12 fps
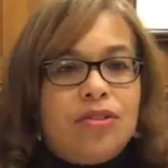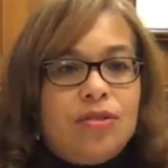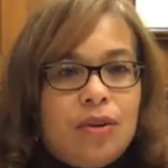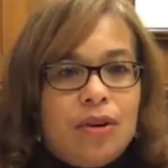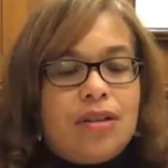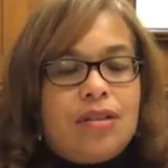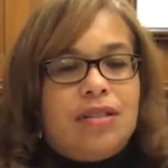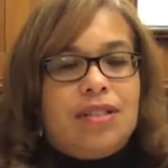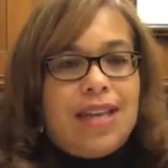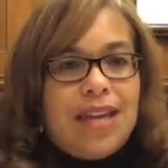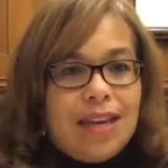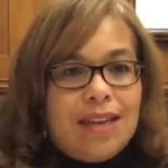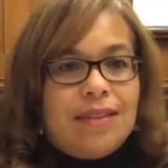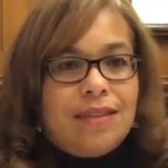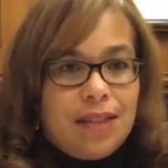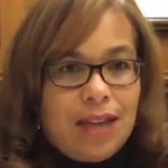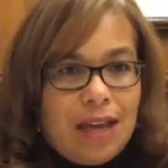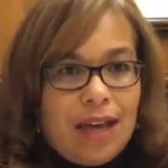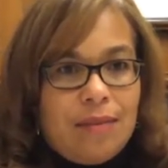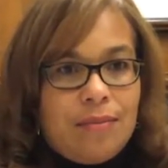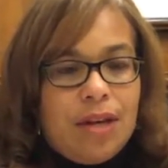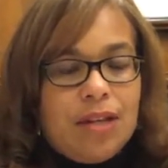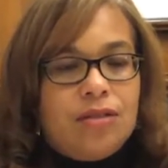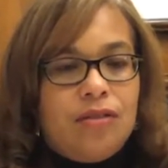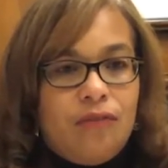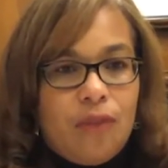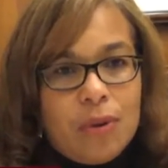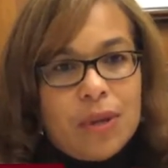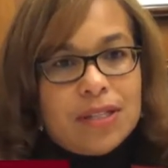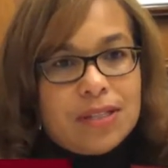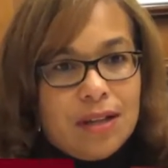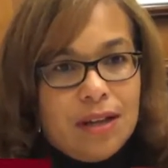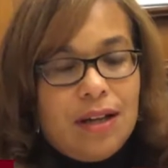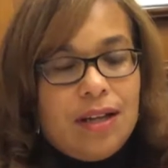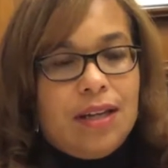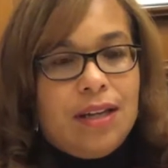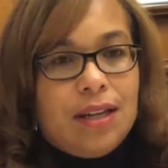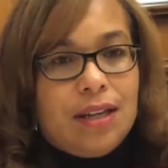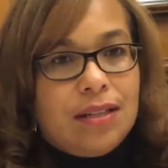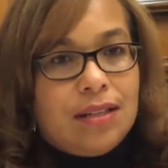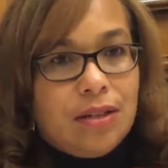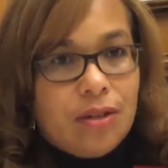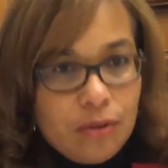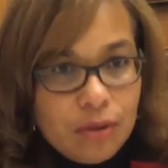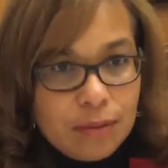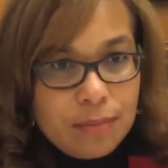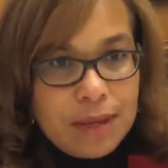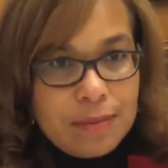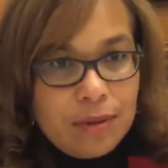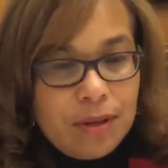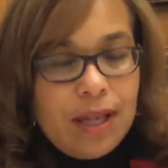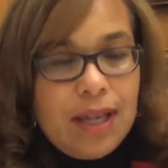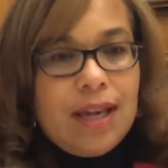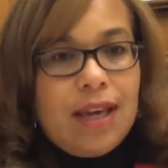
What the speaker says: sure to take the time to focus on getting to know your people,